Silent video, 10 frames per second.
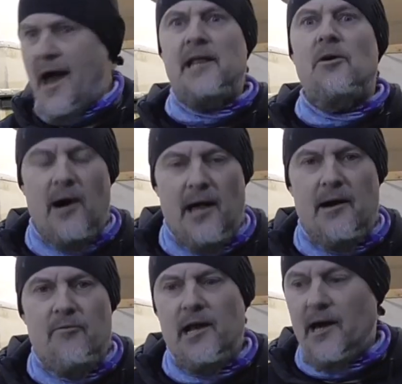anywhere
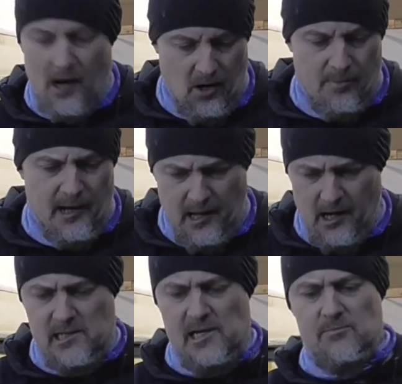they're really hot, but a
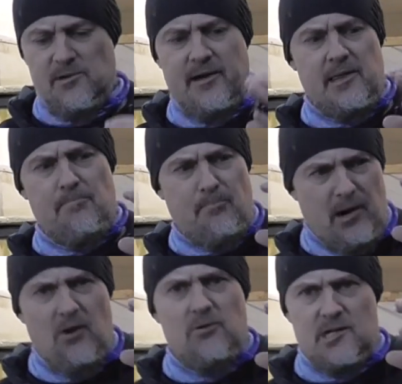lot of times I've had the
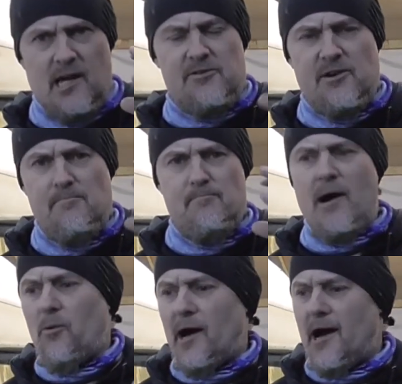plugs literally
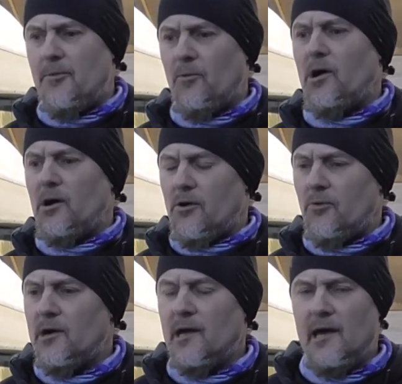melt out the
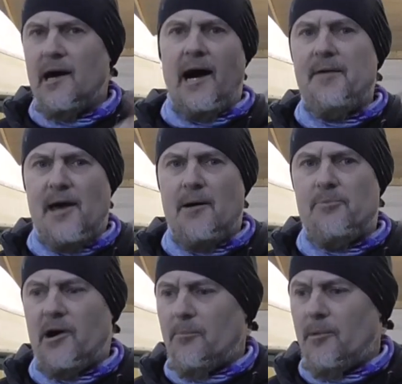wall. I had that
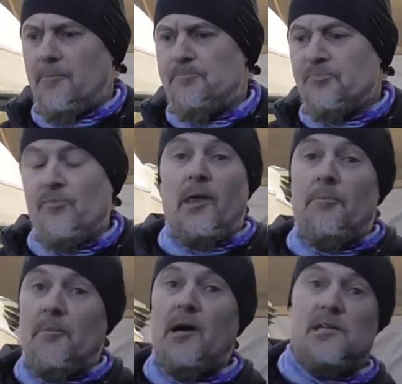problem.
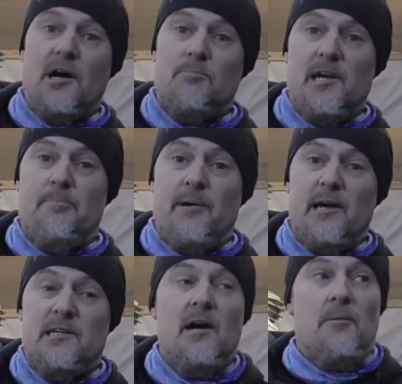My top tip
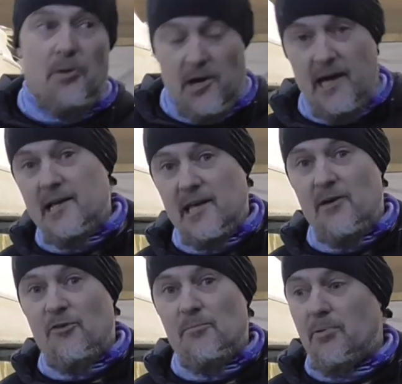is put it in a
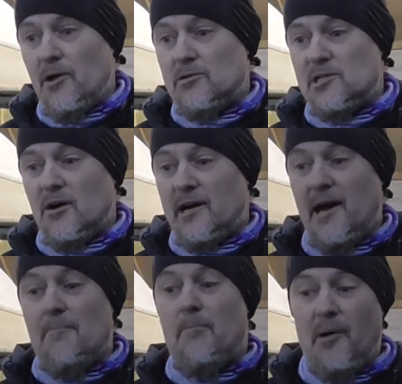different plug
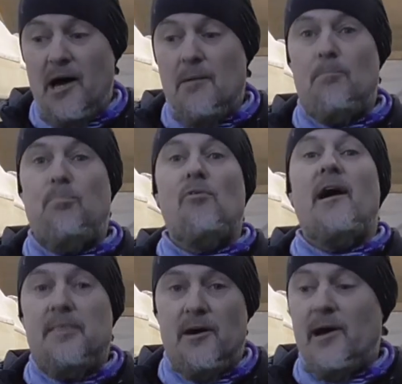socket and buy a
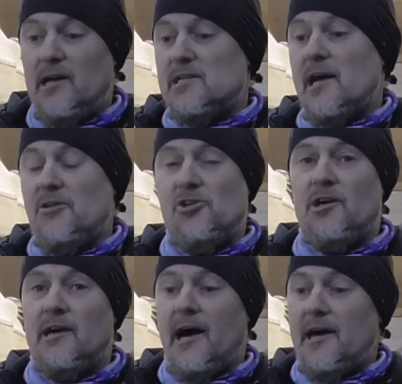brand new
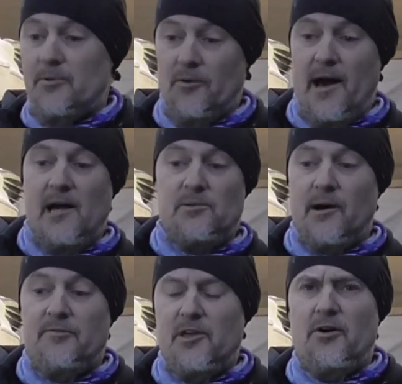extension cable. That's
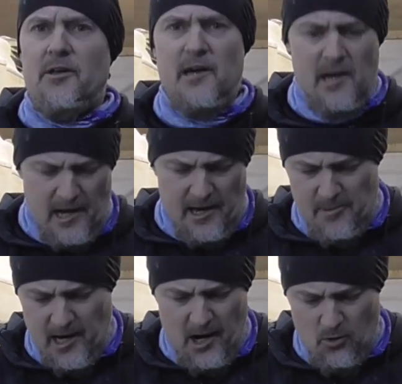what I've done. I think
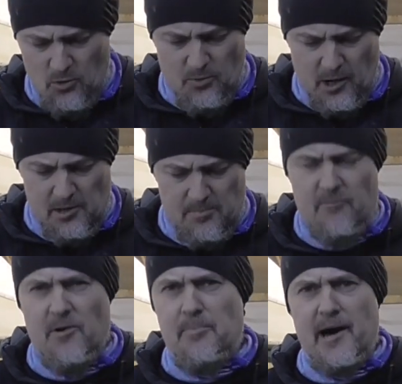my old one had been
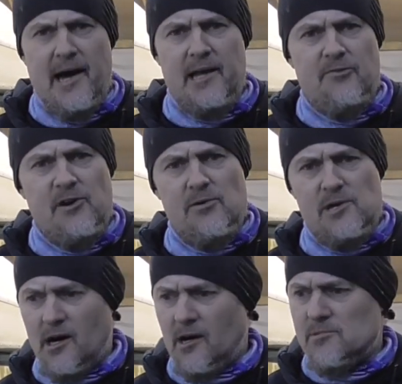repaired a few
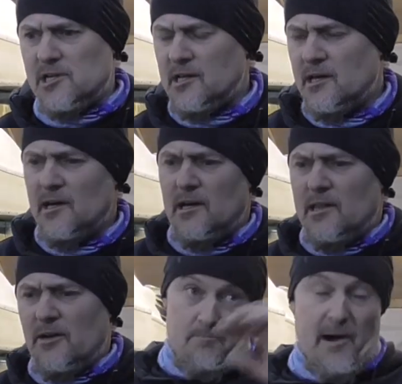times and
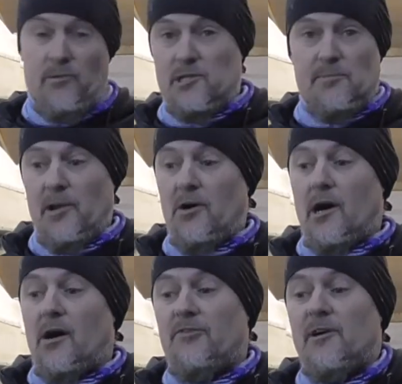it melts the plug
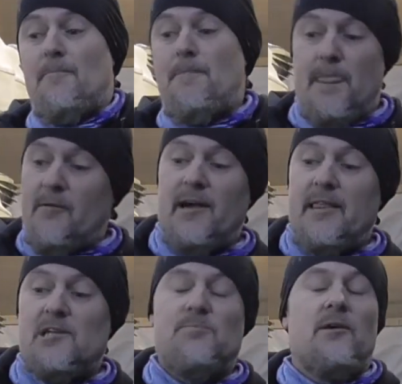off. I've had
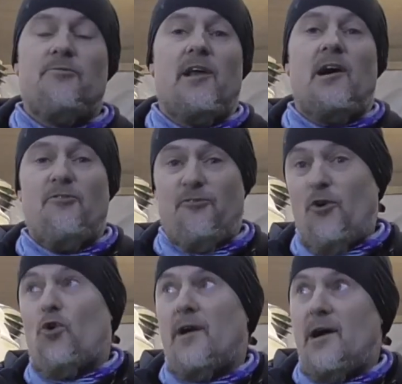this one on for like
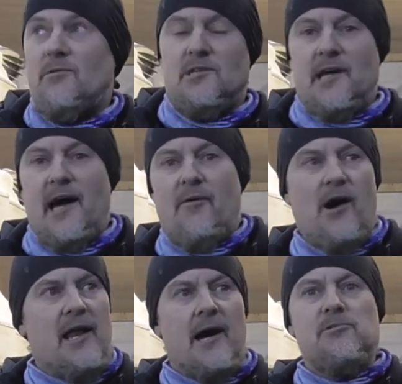4 hours now
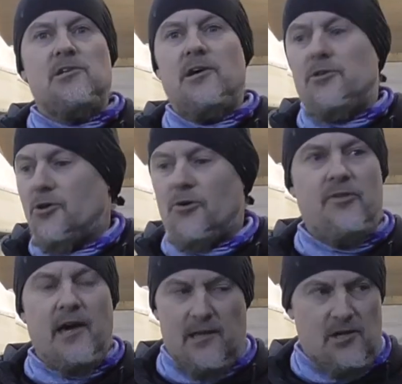and absolutely
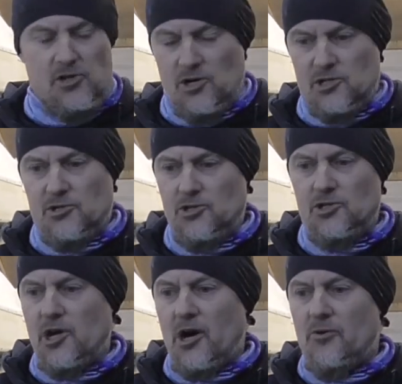nothing. There's just
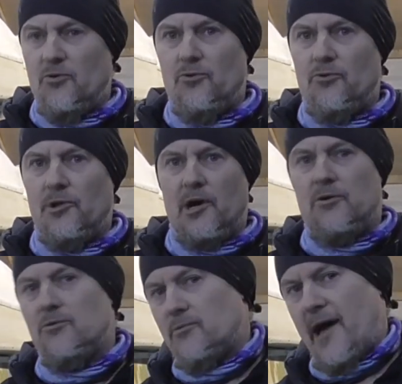no
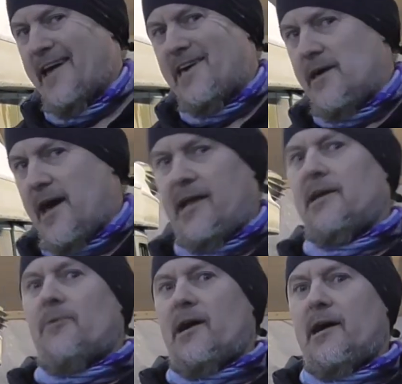heat
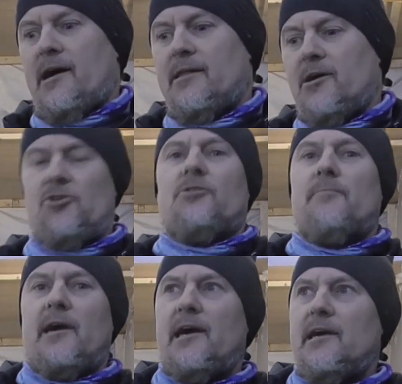anywhere. There shouldn't
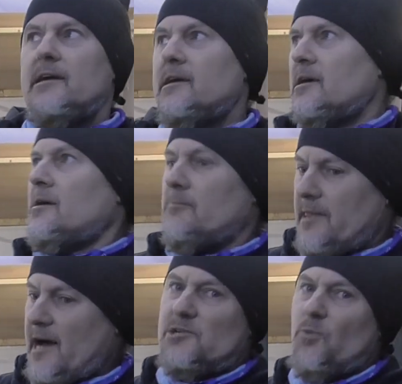be heat. But
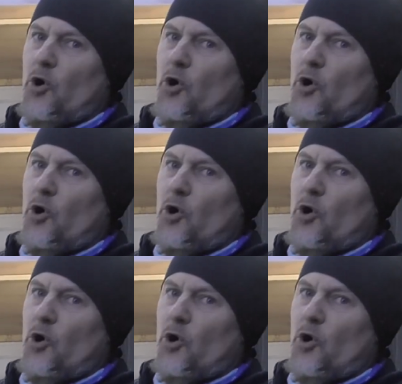that's